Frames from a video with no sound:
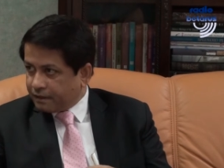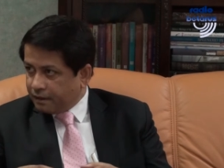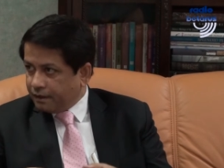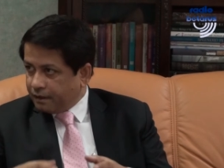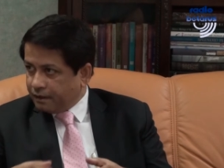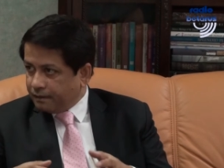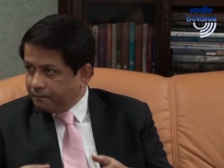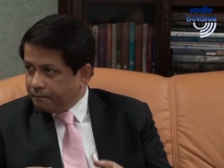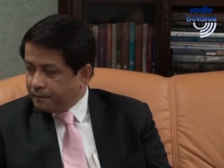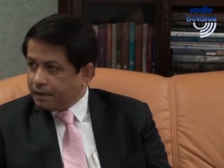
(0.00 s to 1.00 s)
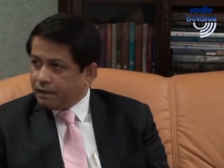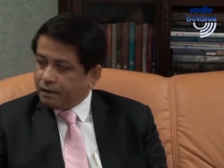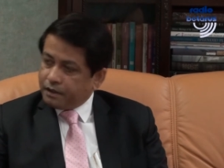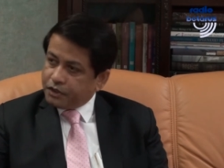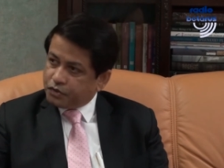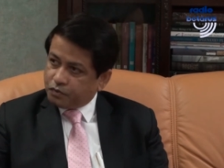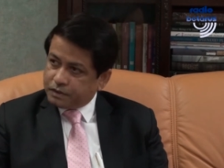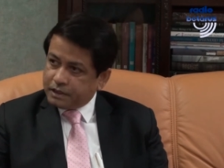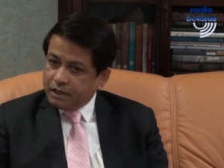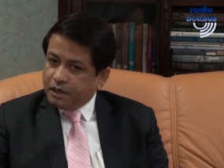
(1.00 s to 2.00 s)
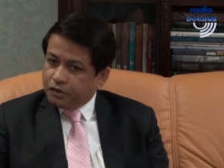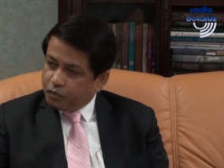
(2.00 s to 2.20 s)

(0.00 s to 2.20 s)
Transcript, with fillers: uh, uh, uh issues mm-hmm.